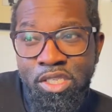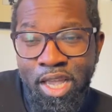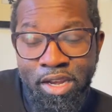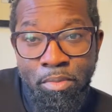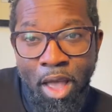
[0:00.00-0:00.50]

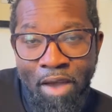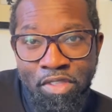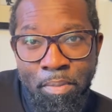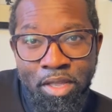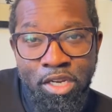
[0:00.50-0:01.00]
can have the
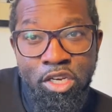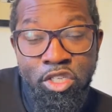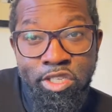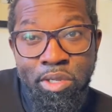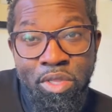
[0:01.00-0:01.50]
ability to
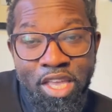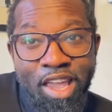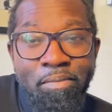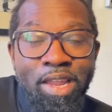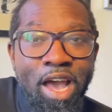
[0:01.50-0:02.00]
slow the
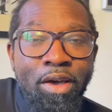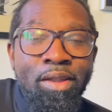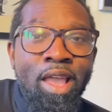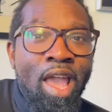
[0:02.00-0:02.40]
game down,